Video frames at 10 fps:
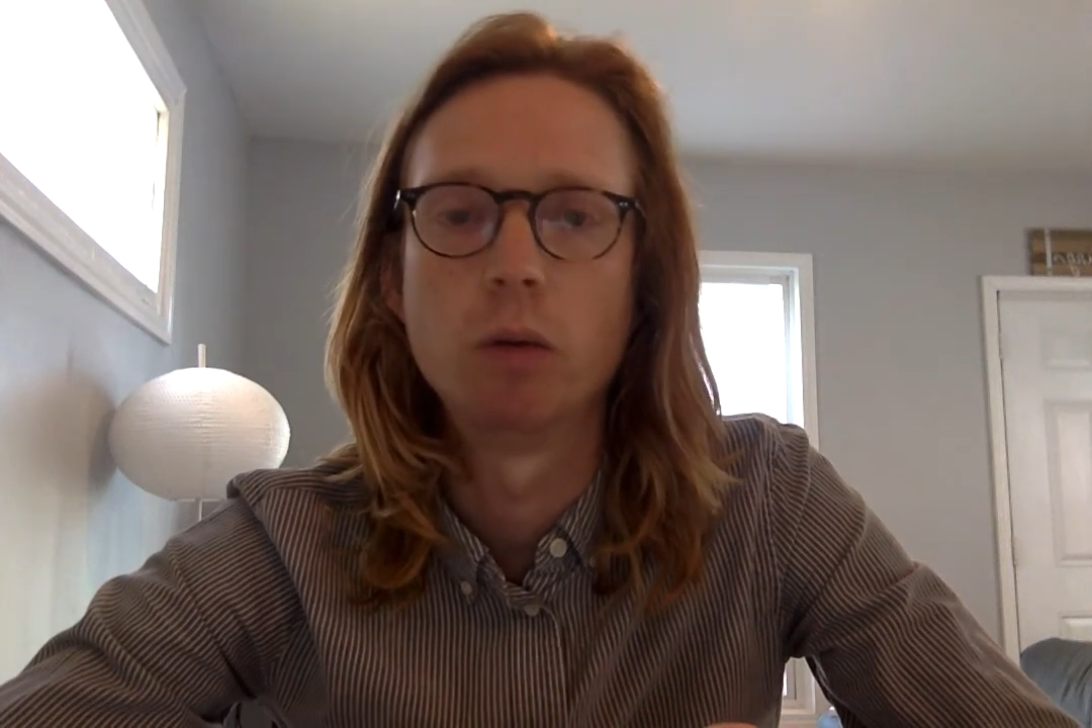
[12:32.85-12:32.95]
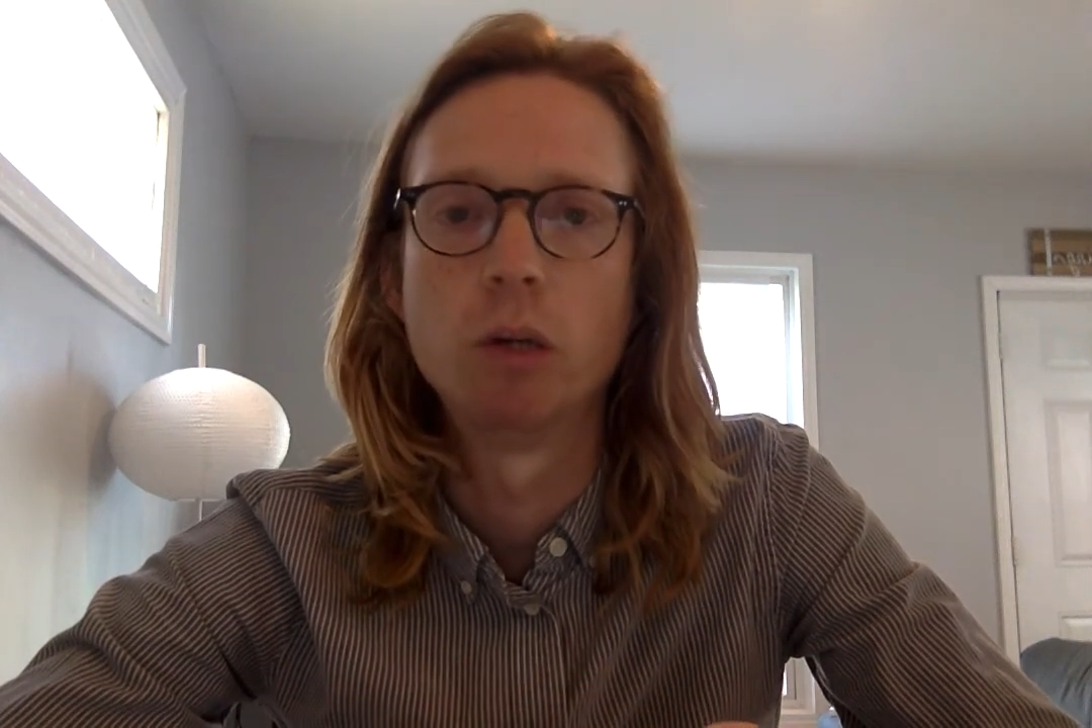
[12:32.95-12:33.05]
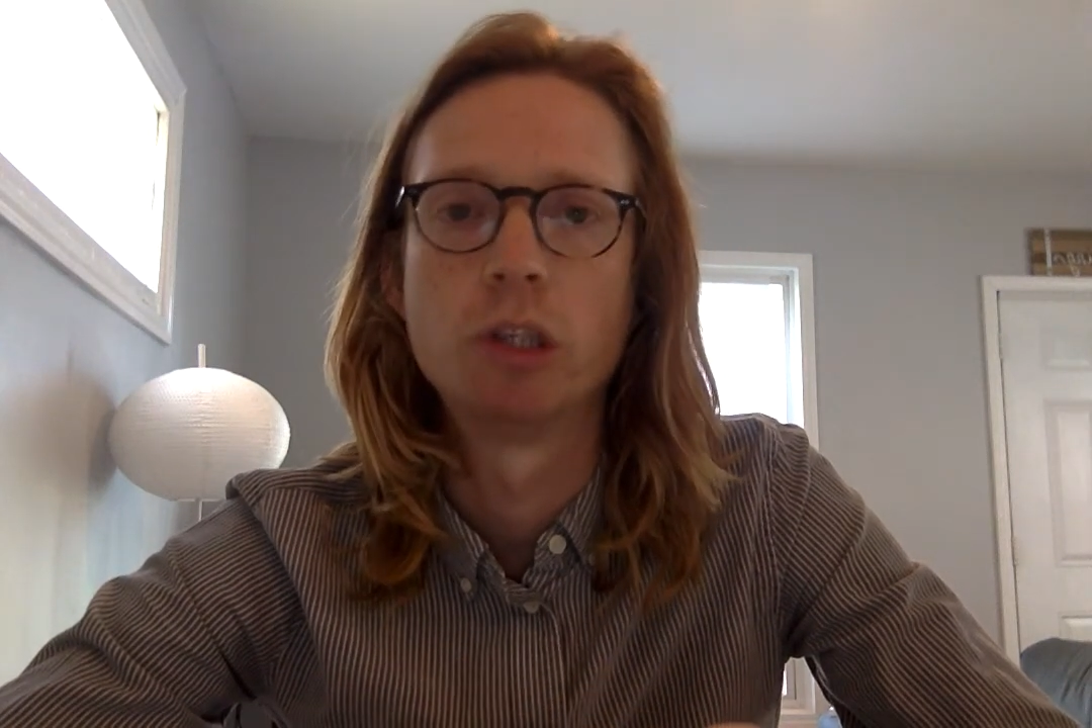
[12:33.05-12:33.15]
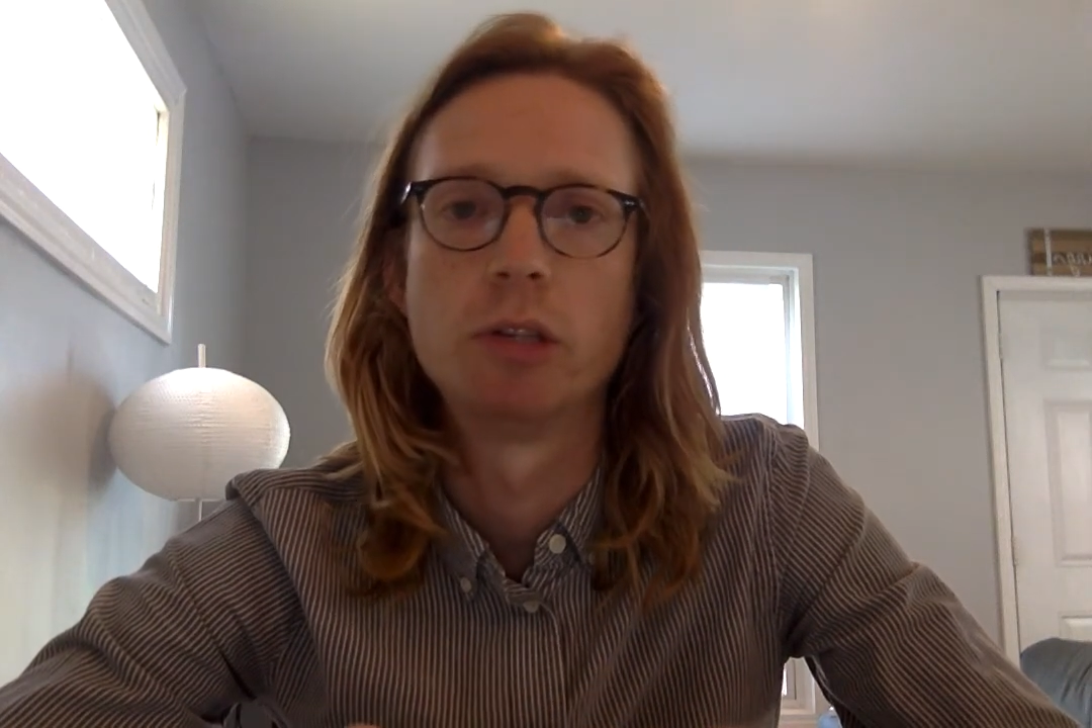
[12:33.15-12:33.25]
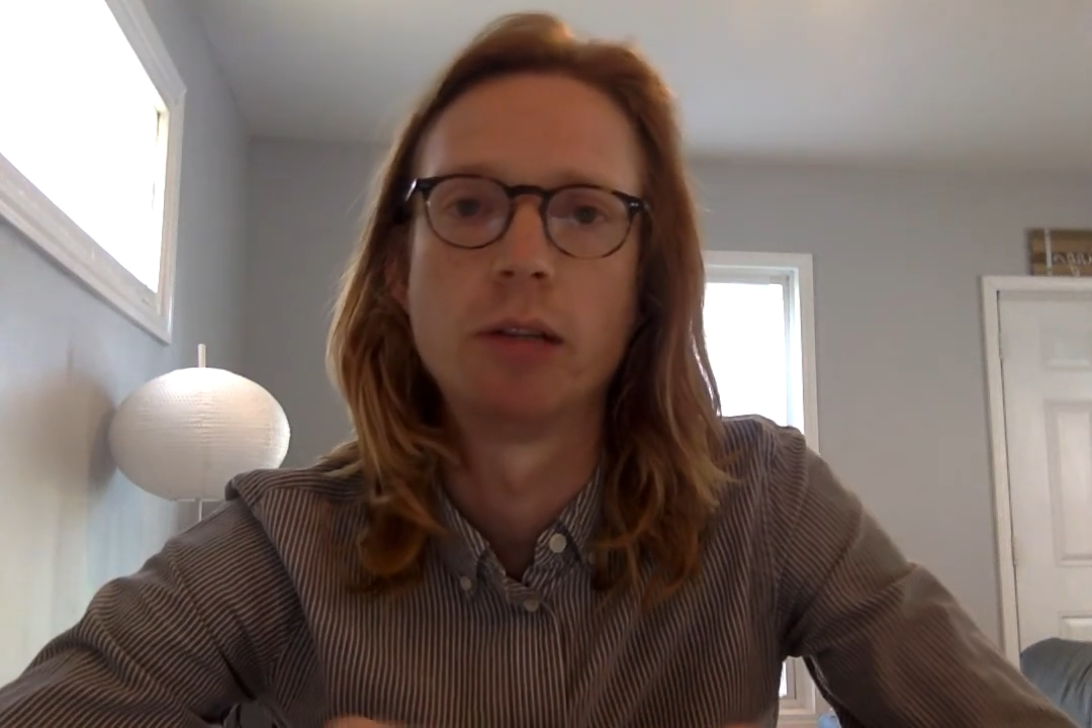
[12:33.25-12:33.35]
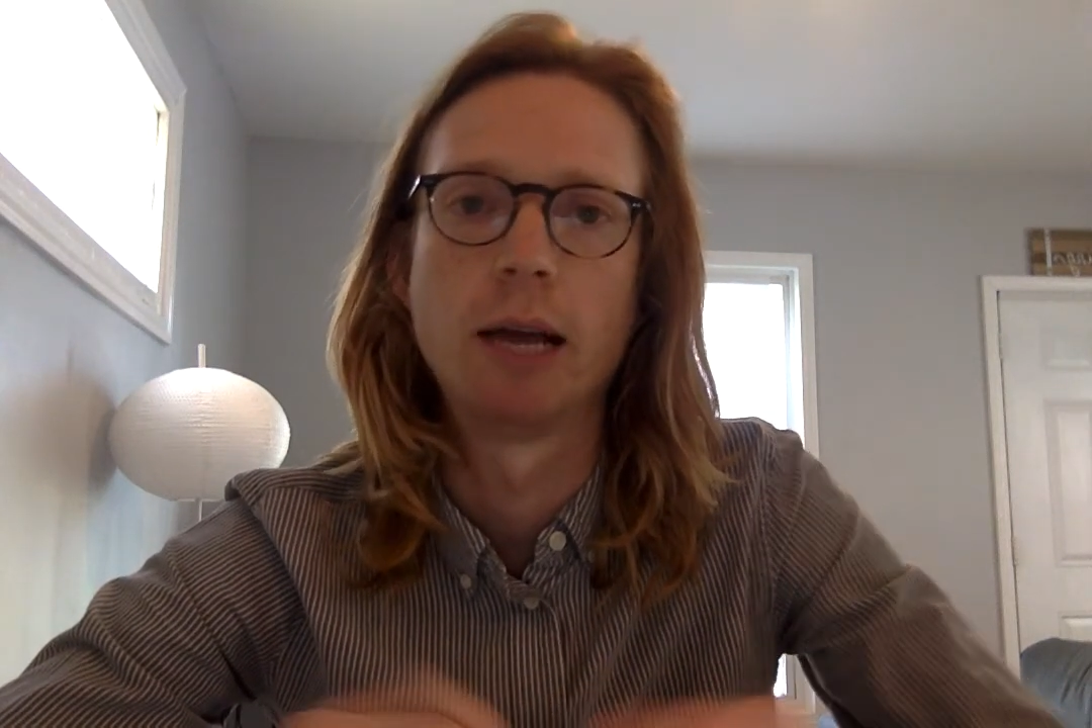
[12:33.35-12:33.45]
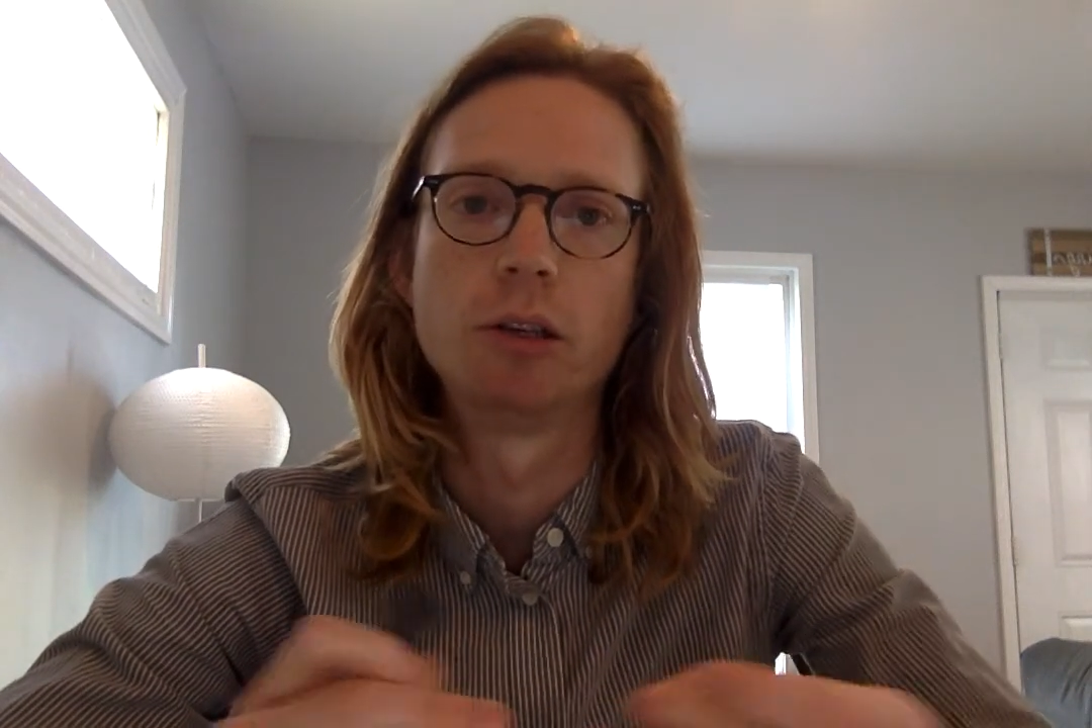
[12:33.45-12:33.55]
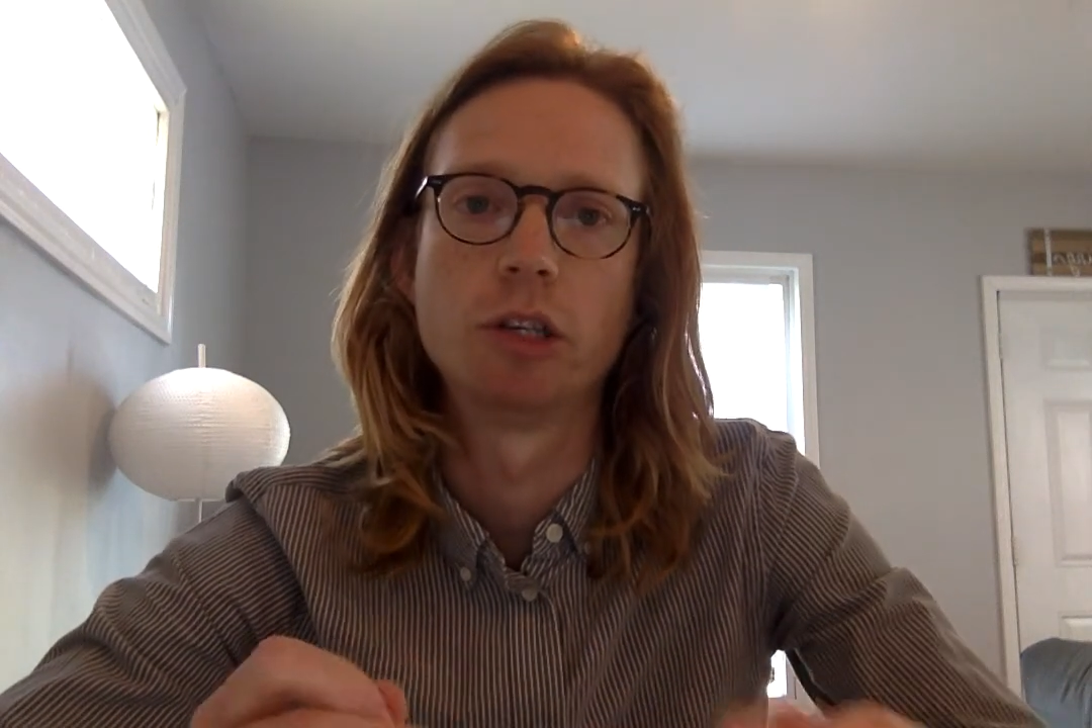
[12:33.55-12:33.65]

which that